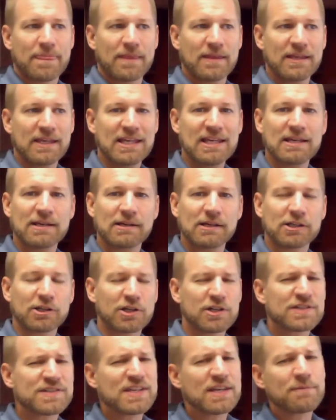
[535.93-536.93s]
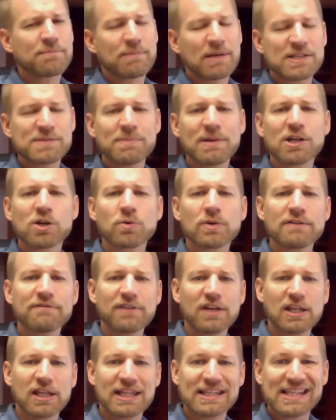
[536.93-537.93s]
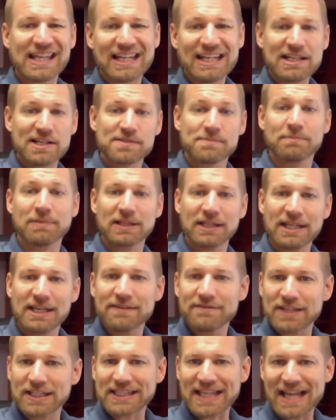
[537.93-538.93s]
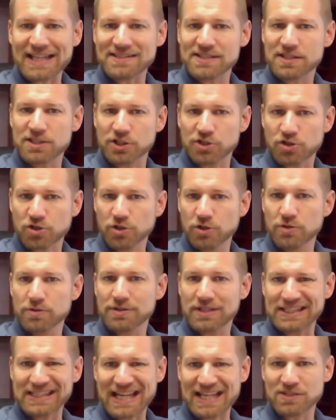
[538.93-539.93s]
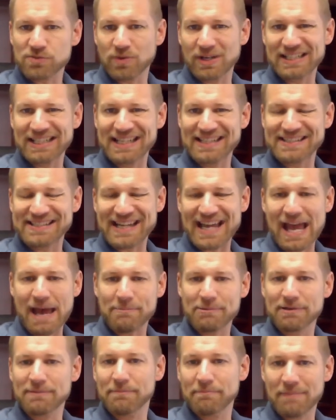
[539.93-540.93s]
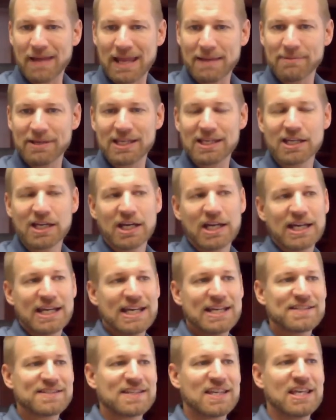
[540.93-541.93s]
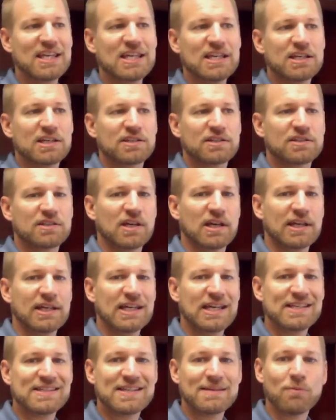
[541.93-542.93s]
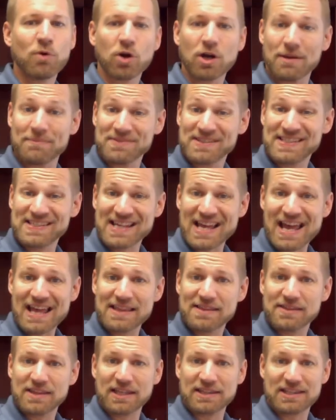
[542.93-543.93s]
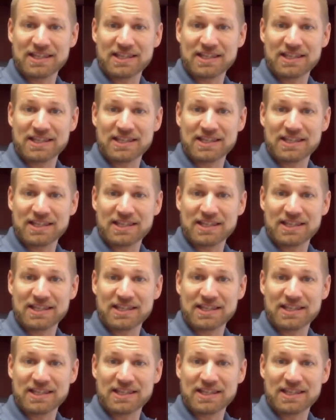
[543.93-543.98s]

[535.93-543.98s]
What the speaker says: is Peter revealing that he doesn't believe that that's the truth, that that's what needs to happen? Maybe. Is he more upset that